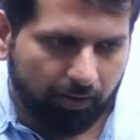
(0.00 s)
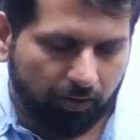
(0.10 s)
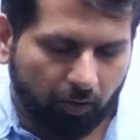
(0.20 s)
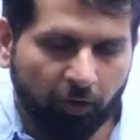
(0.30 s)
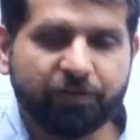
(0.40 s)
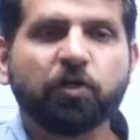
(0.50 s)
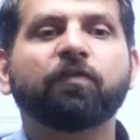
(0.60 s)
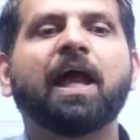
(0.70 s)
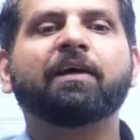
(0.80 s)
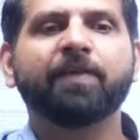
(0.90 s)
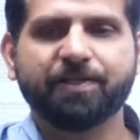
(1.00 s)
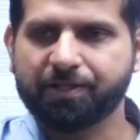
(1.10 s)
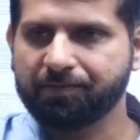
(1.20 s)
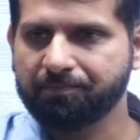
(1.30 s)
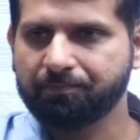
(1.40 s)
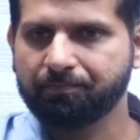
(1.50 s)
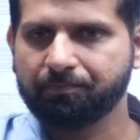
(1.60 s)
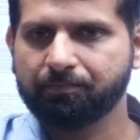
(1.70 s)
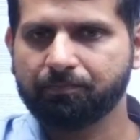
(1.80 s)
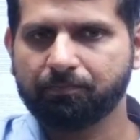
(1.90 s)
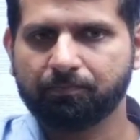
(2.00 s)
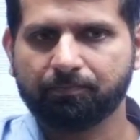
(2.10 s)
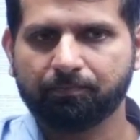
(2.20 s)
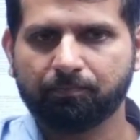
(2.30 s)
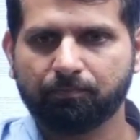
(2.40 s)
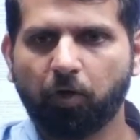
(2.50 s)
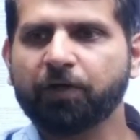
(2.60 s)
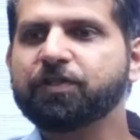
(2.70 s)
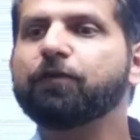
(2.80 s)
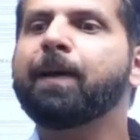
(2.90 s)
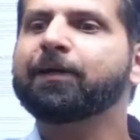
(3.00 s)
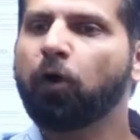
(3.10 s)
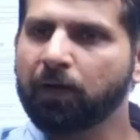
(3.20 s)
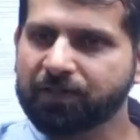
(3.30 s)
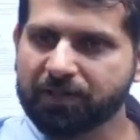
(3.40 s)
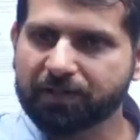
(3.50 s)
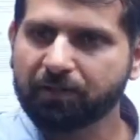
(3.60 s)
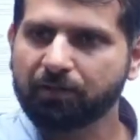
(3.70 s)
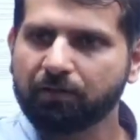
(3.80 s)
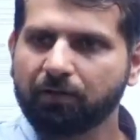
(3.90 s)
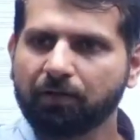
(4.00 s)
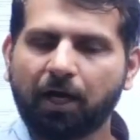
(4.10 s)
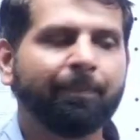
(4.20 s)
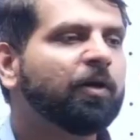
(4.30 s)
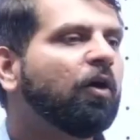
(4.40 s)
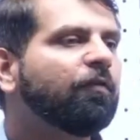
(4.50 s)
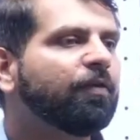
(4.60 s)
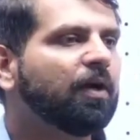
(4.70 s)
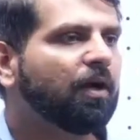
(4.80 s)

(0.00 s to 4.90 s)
Origin of language, origin of mythologies, coming of